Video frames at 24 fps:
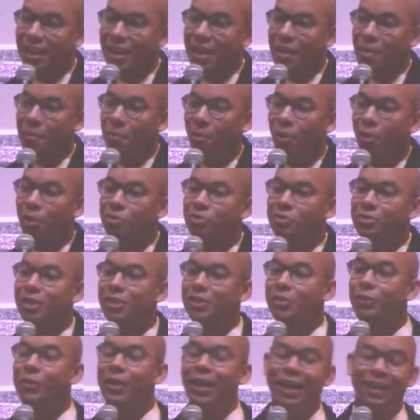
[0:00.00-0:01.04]

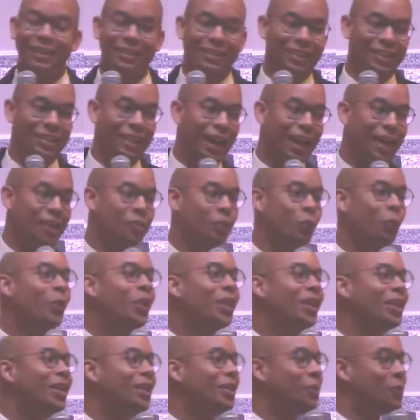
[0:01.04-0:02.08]
Moses reacted as
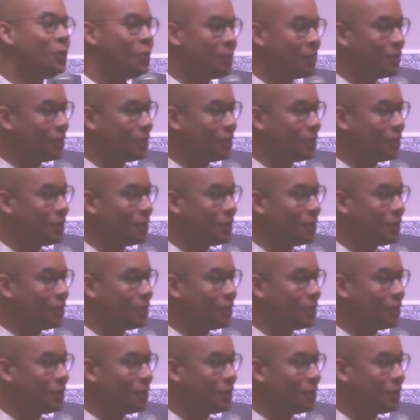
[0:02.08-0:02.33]
we do.